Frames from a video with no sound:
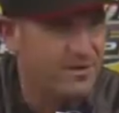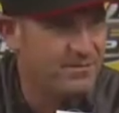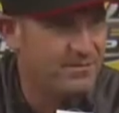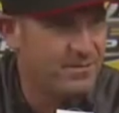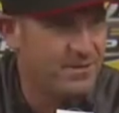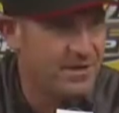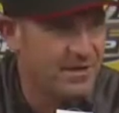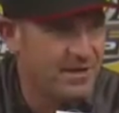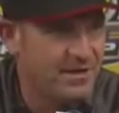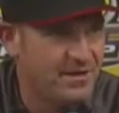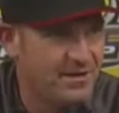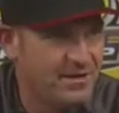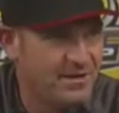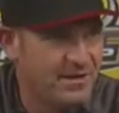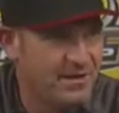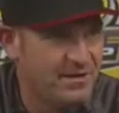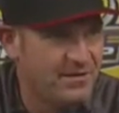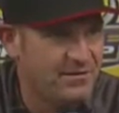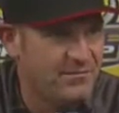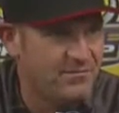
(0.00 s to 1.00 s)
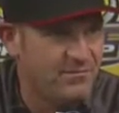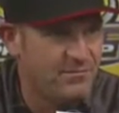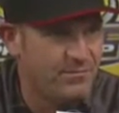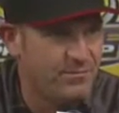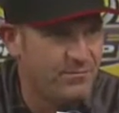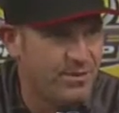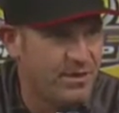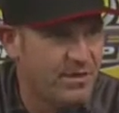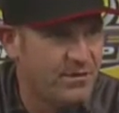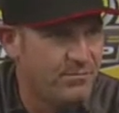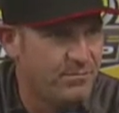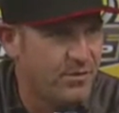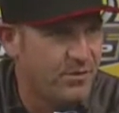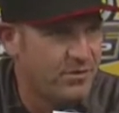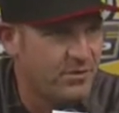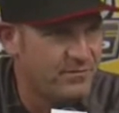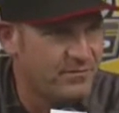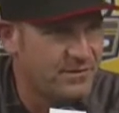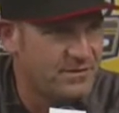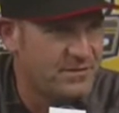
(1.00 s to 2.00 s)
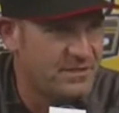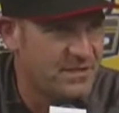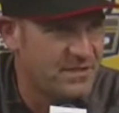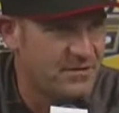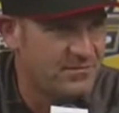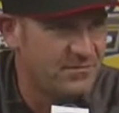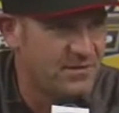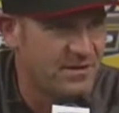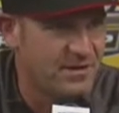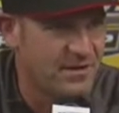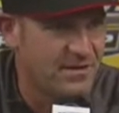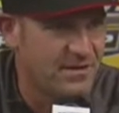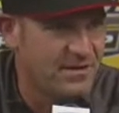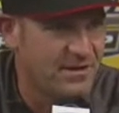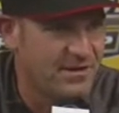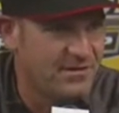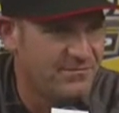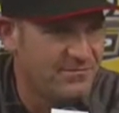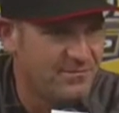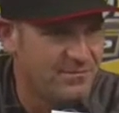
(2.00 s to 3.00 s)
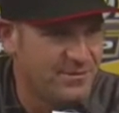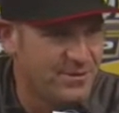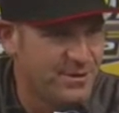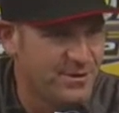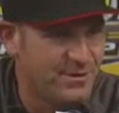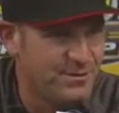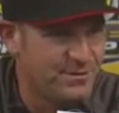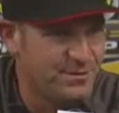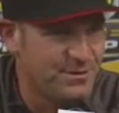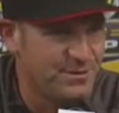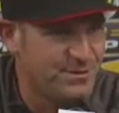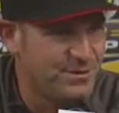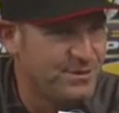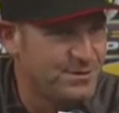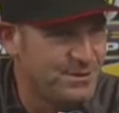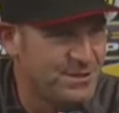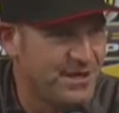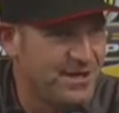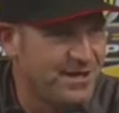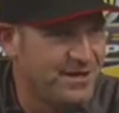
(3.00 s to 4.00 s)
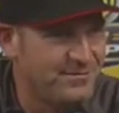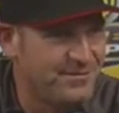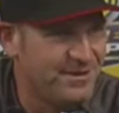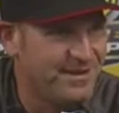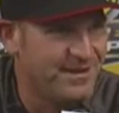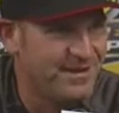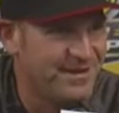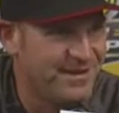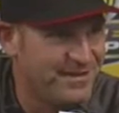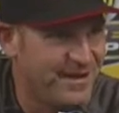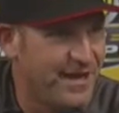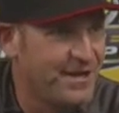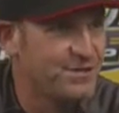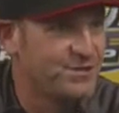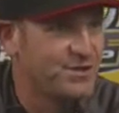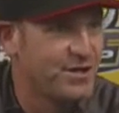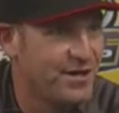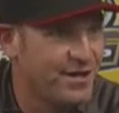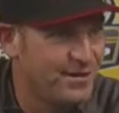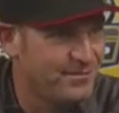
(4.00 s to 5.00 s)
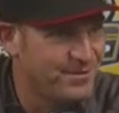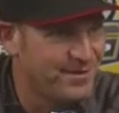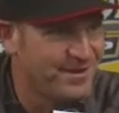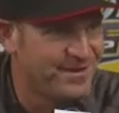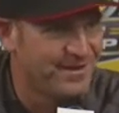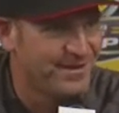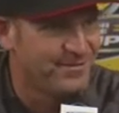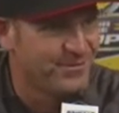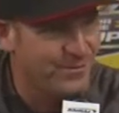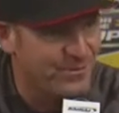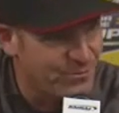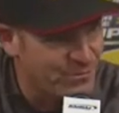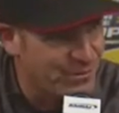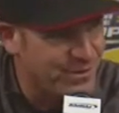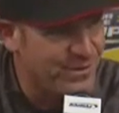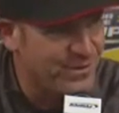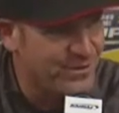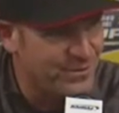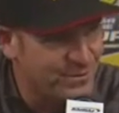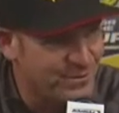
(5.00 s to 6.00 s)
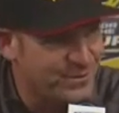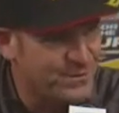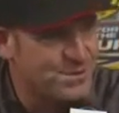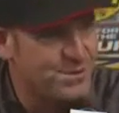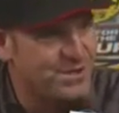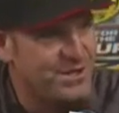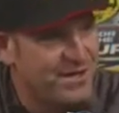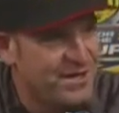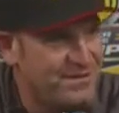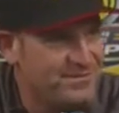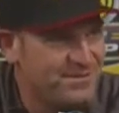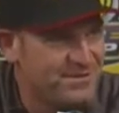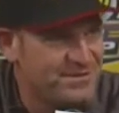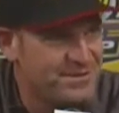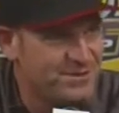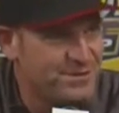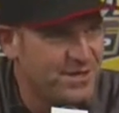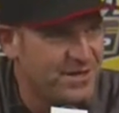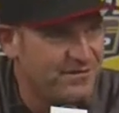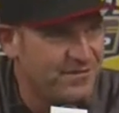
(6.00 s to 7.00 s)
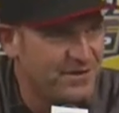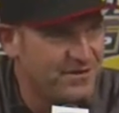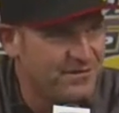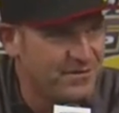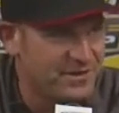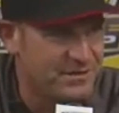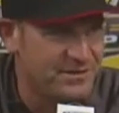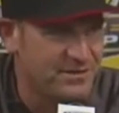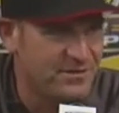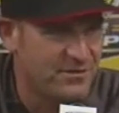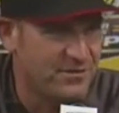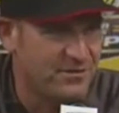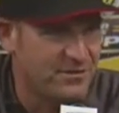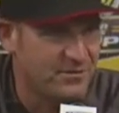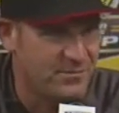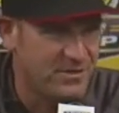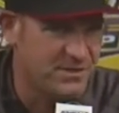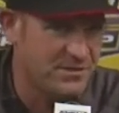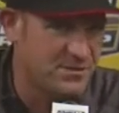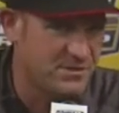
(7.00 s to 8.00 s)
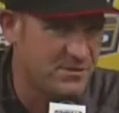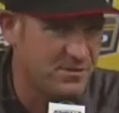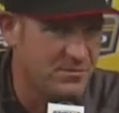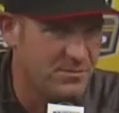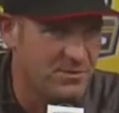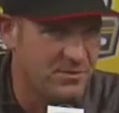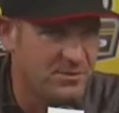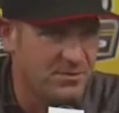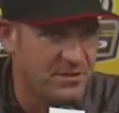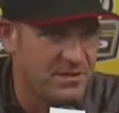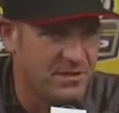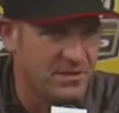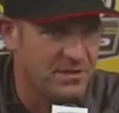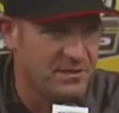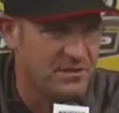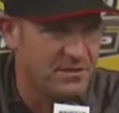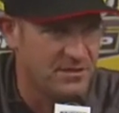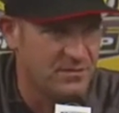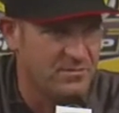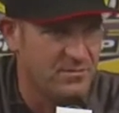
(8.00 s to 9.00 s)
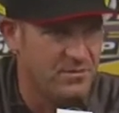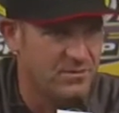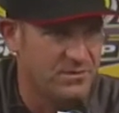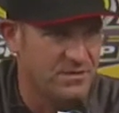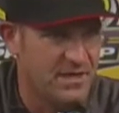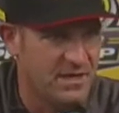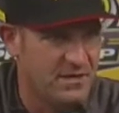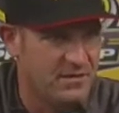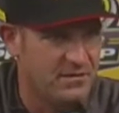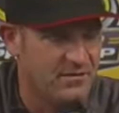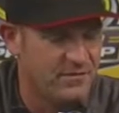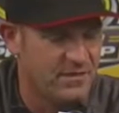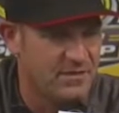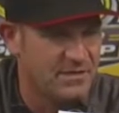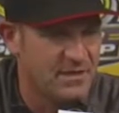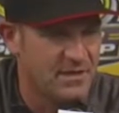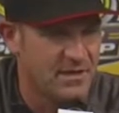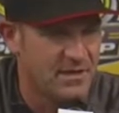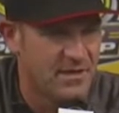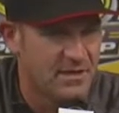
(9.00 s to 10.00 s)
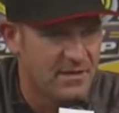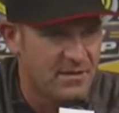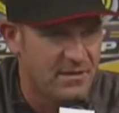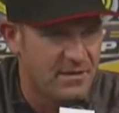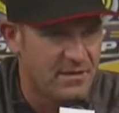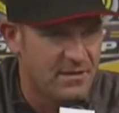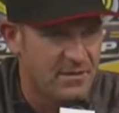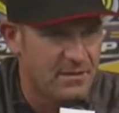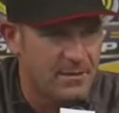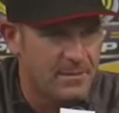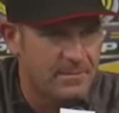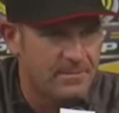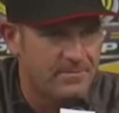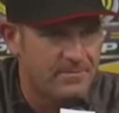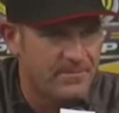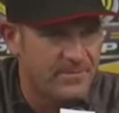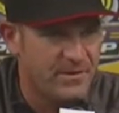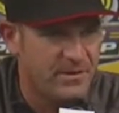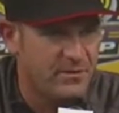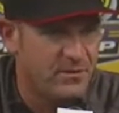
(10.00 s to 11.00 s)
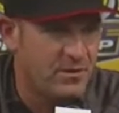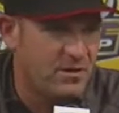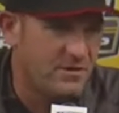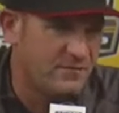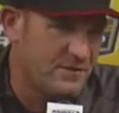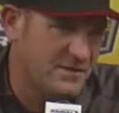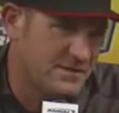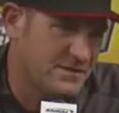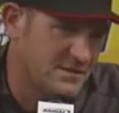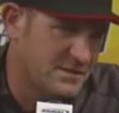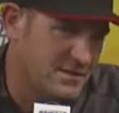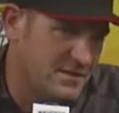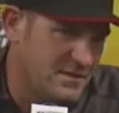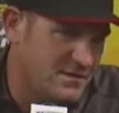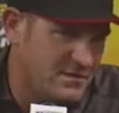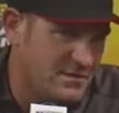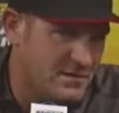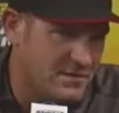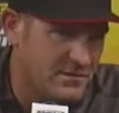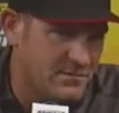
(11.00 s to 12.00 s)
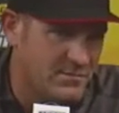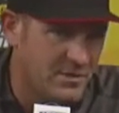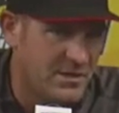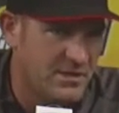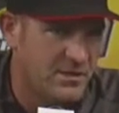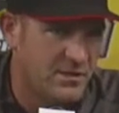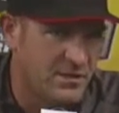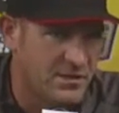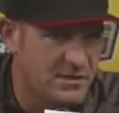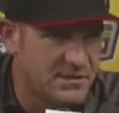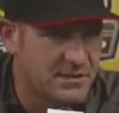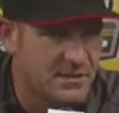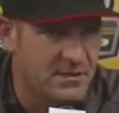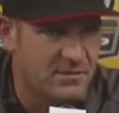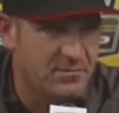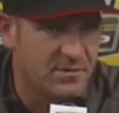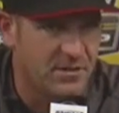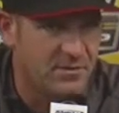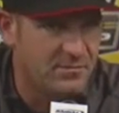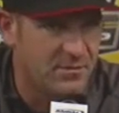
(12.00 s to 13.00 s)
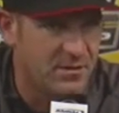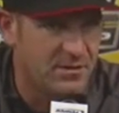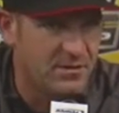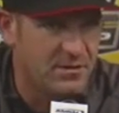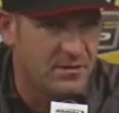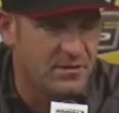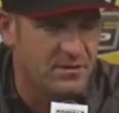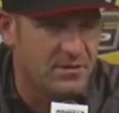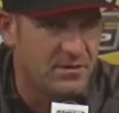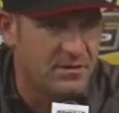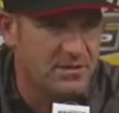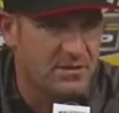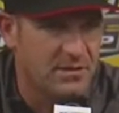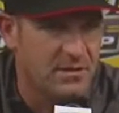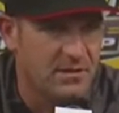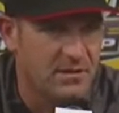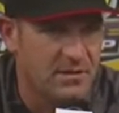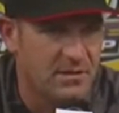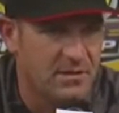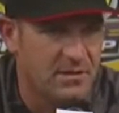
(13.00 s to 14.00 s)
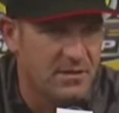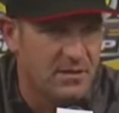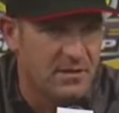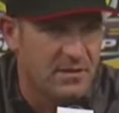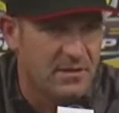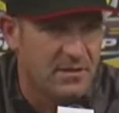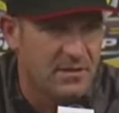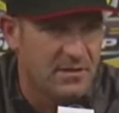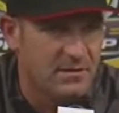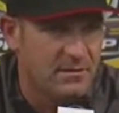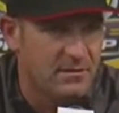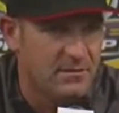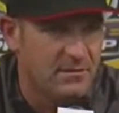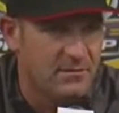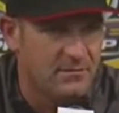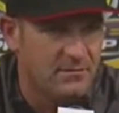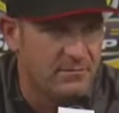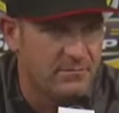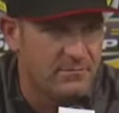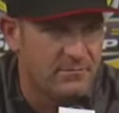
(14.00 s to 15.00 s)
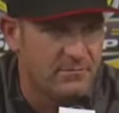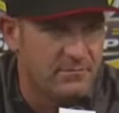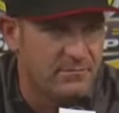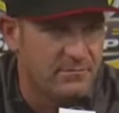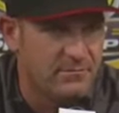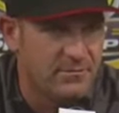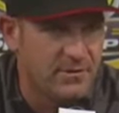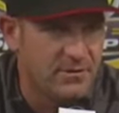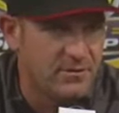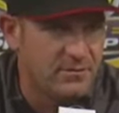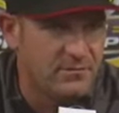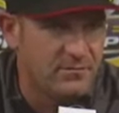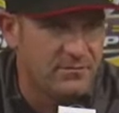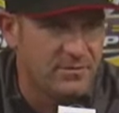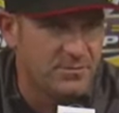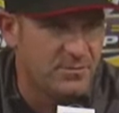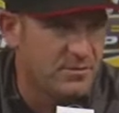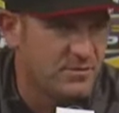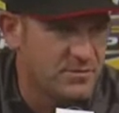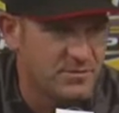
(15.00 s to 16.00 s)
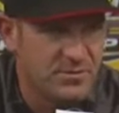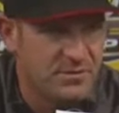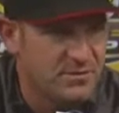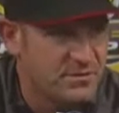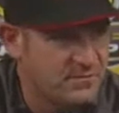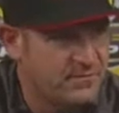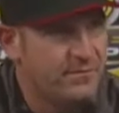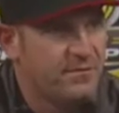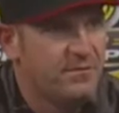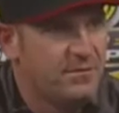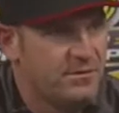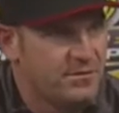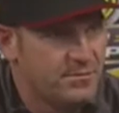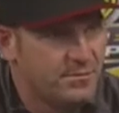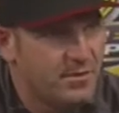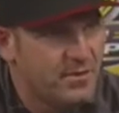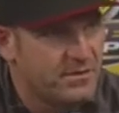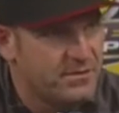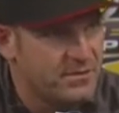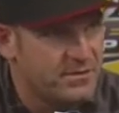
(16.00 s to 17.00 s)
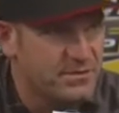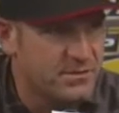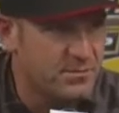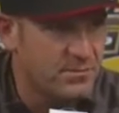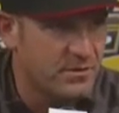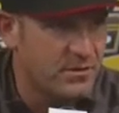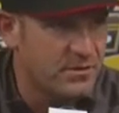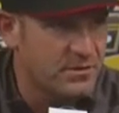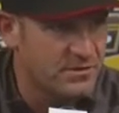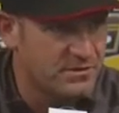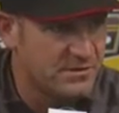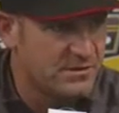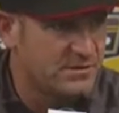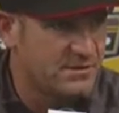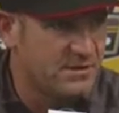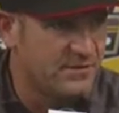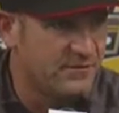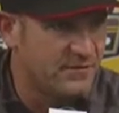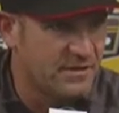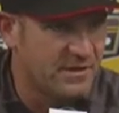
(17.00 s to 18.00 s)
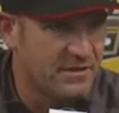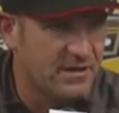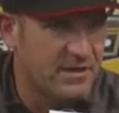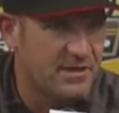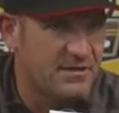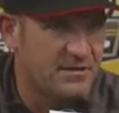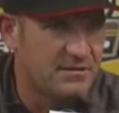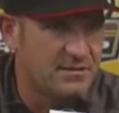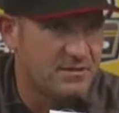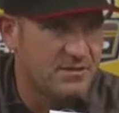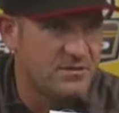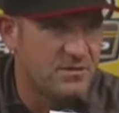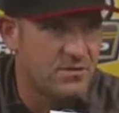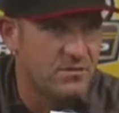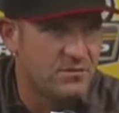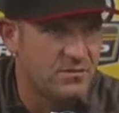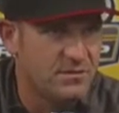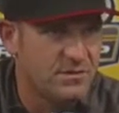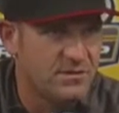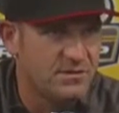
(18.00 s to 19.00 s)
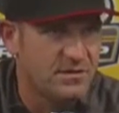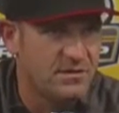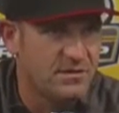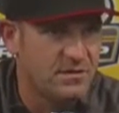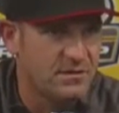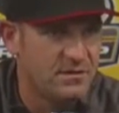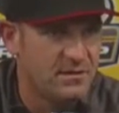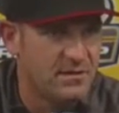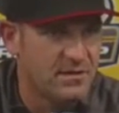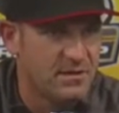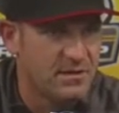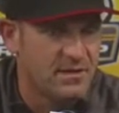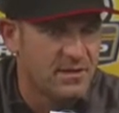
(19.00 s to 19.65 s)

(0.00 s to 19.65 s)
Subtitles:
up and be a part of a team and you know, do your job and that job, when one and only job is to drive that race car to the best of your ability and get the most out of it. You know, obviously being a good teammate, being a good you know, spokesperson for your sponsors and partners and stuff like that is always a